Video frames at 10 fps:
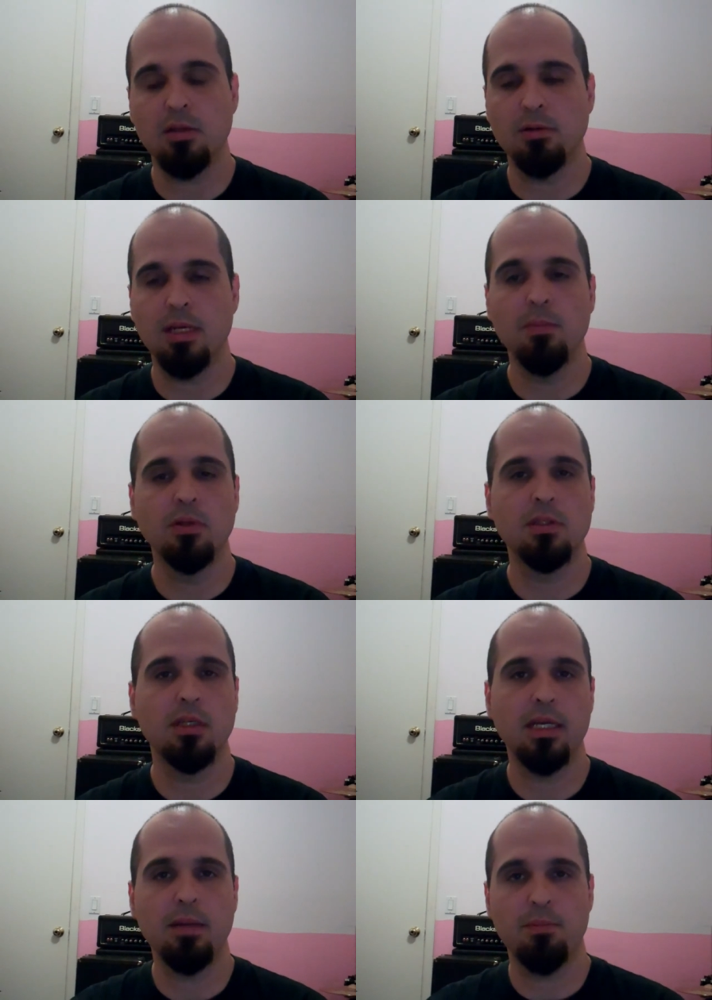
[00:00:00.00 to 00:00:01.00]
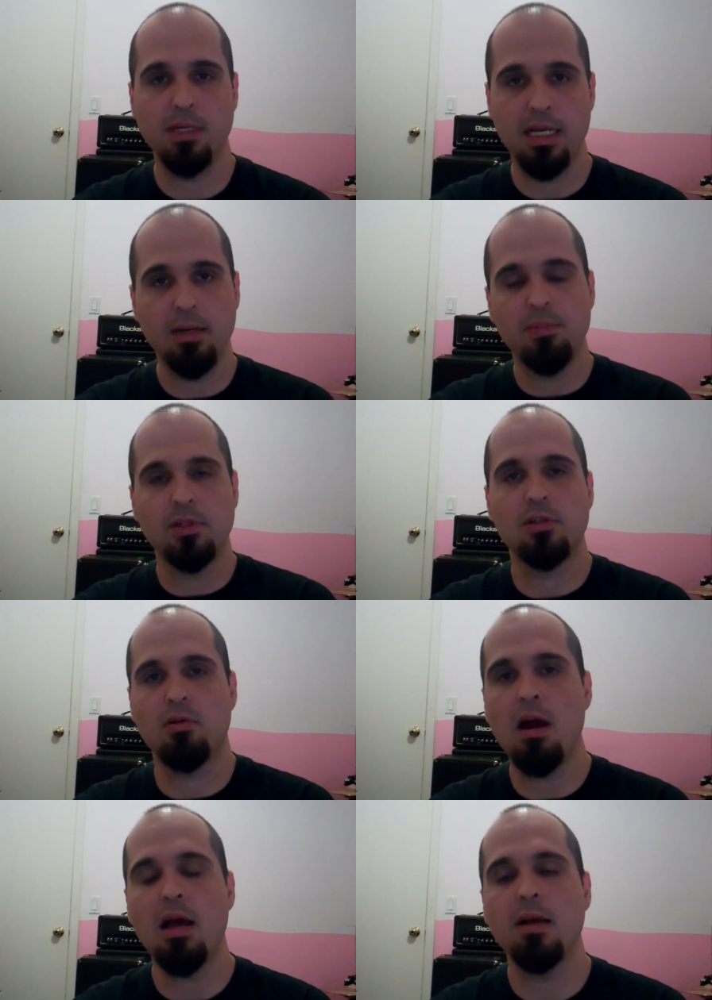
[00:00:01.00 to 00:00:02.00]
So I was able to get it
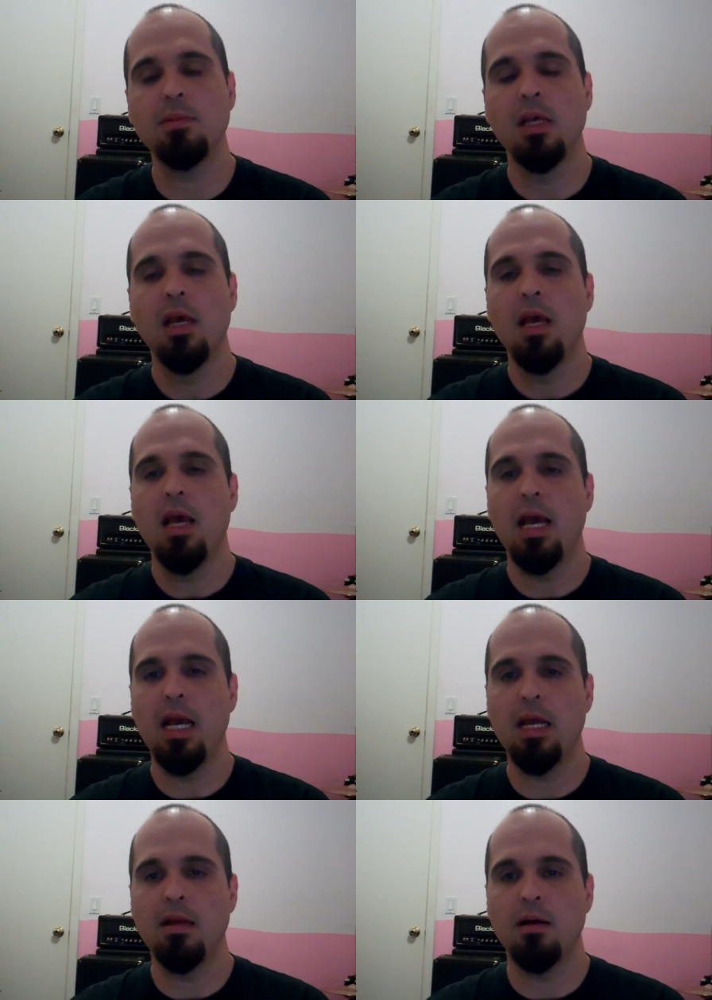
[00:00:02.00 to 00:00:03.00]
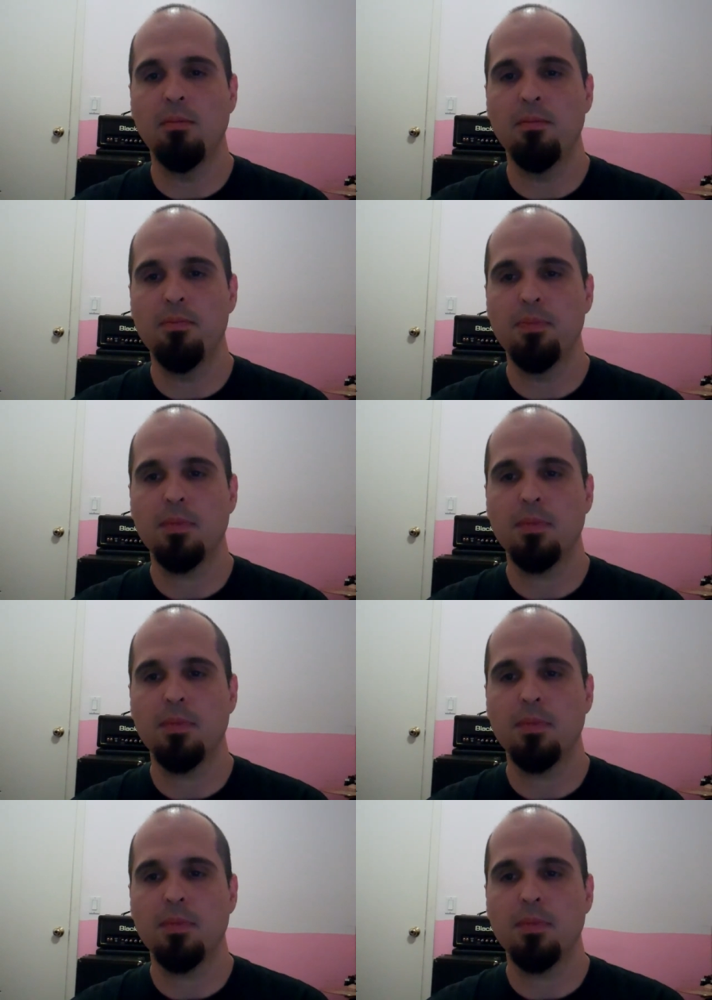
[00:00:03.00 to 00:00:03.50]
prescribed, and